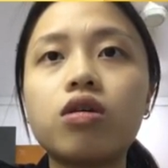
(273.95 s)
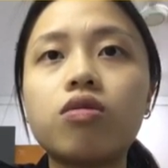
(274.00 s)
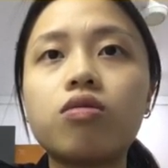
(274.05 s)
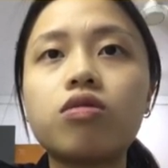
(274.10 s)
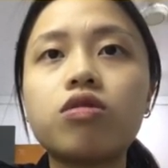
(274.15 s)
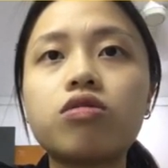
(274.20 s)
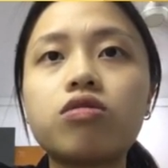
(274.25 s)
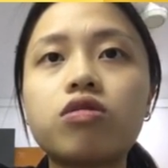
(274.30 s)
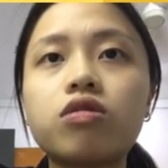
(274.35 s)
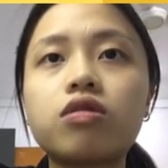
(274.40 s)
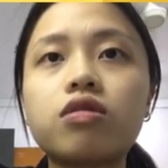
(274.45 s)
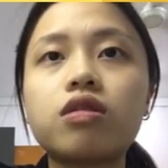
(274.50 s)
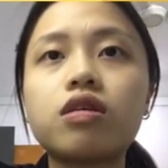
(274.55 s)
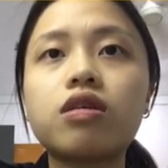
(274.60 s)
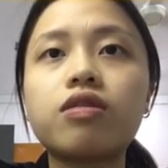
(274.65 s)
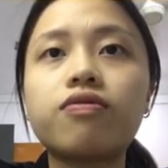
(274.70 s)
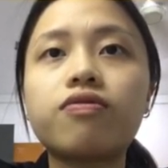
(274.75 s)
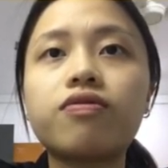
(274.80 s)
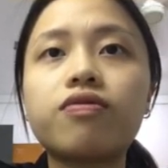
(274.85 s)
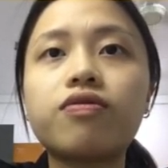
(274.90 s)
which is
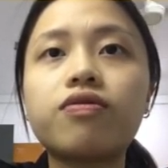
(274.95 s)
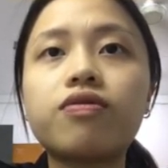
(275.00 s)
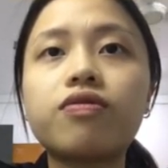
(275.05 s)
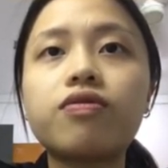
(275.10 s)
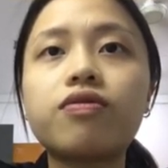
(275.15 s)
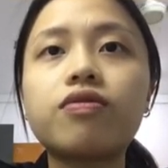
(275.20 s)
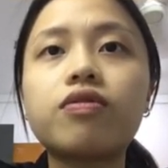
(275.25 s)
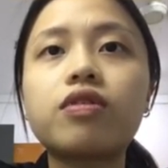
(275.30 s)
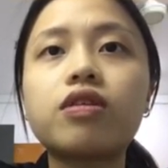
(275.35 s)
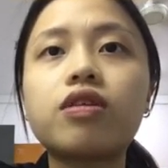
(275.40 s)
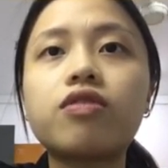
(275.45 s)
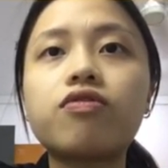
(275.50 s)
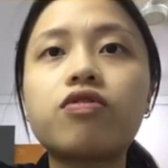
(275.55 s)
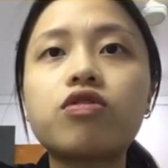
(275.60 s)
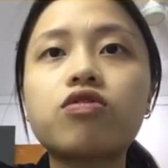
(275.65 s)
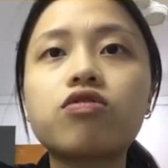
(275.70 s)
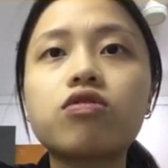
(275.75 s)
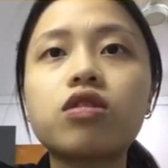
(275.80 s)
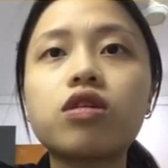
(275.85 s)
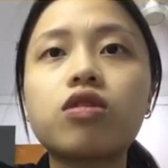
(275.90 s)
if
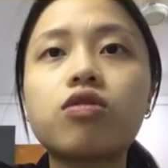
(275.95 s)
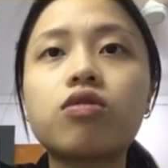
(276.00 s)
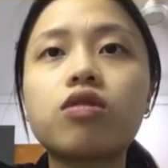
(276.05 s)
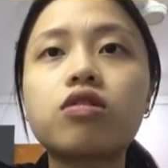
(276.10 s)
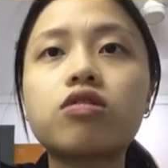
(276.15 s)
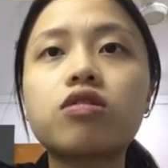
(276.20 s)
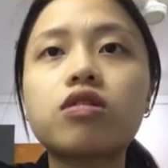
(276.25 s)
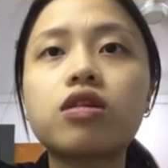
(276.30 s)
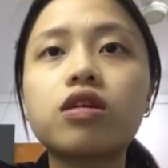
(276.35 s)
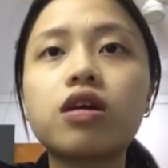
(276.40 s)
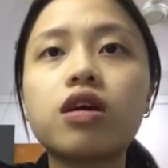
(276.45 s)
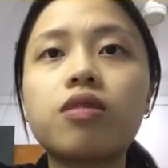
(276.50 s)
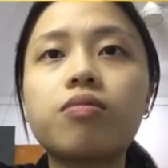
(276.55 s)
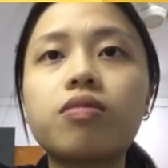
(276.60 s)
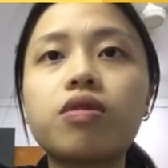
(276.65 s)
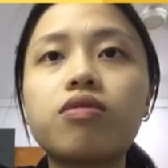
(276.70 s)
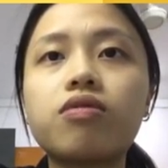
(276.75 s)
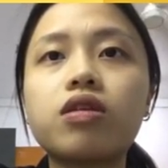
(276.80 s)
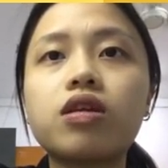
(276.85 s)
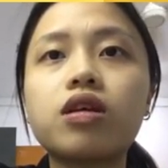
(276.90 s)
differential equation can
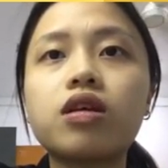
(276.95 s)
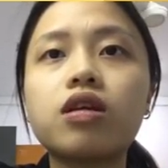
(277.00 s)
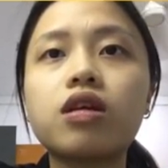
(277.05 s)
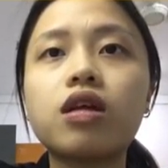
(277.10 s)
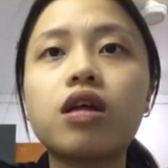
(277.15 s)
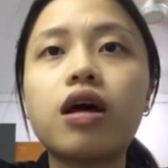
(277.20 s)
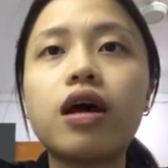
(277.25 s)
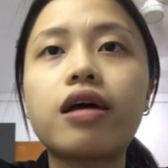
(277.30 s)
be written